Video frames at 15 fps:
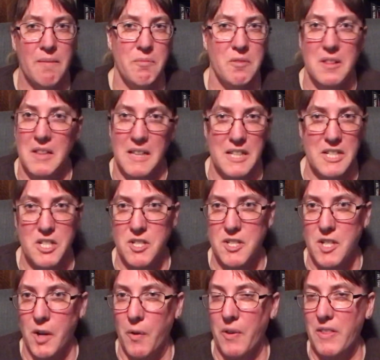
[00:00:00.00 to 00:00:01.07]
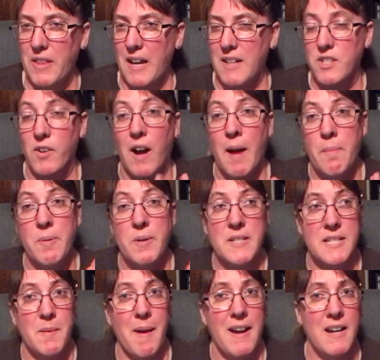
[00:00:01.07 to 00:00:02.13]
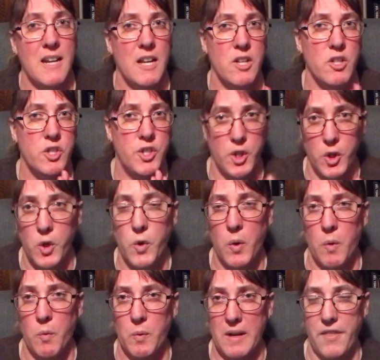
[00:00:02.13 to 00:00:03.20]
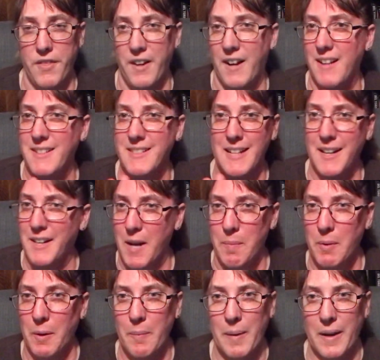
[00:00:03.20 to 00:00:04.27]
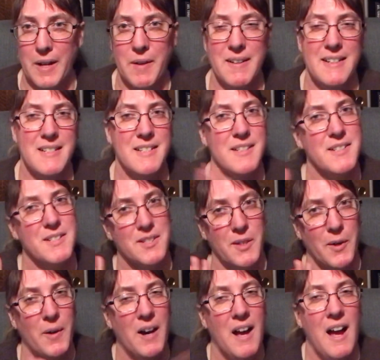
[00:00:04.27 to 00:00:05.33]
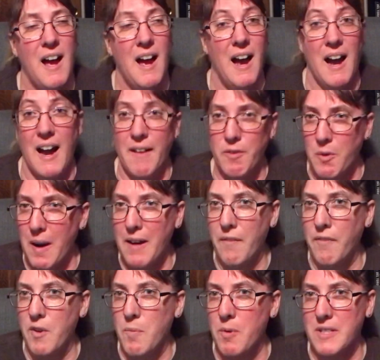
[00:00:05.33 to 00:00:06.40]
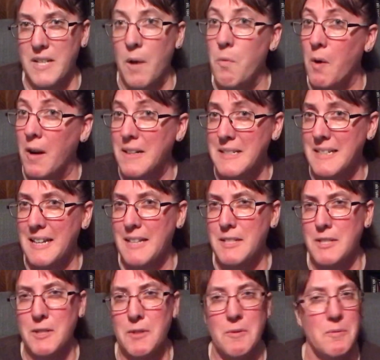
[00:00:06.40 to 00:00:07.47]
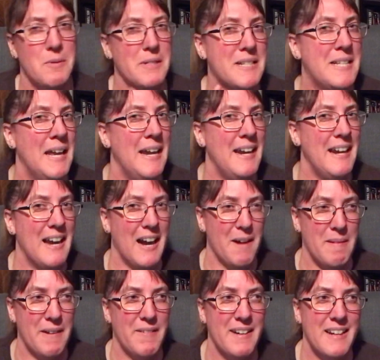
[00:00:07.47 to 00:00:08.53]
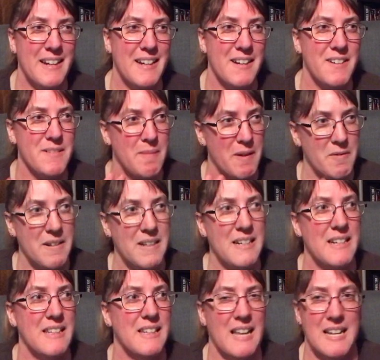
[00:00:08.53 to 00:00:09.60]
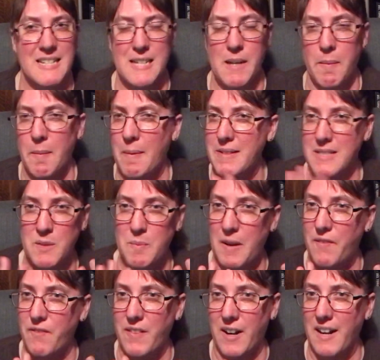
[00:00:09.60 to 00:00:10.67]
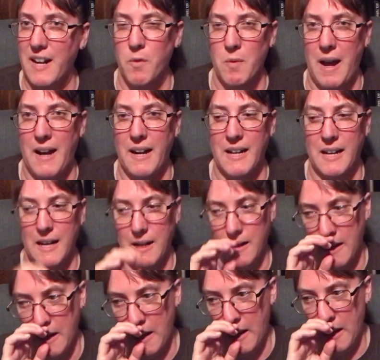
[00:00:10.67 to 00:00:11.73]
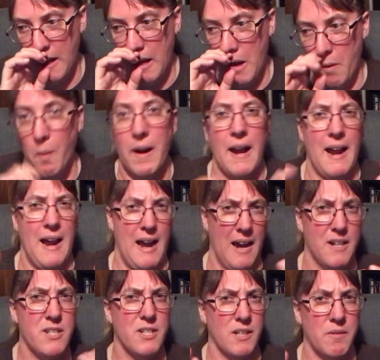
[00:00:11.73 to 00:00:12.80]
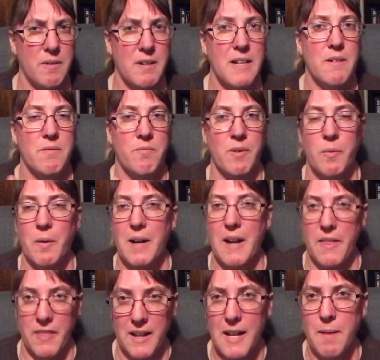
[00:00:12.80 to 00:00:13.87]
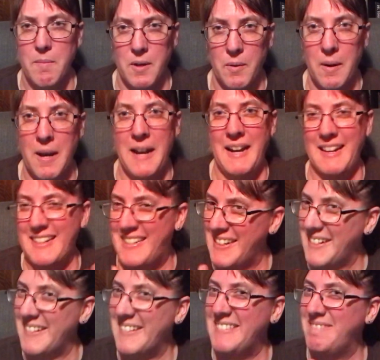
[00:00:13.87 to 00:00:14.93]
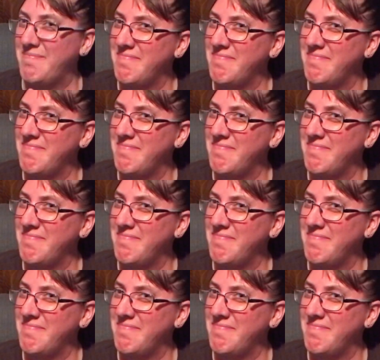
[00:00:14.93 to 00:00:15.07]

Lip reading: let's just go with that. So I'm participating in 2 readathons and a couple of buddy reads. So I have quite a few books I want to get to. We'll see how my reading goes. My reading in the last couple months has been very erratic in what I actually read with what I think I'm going to read. So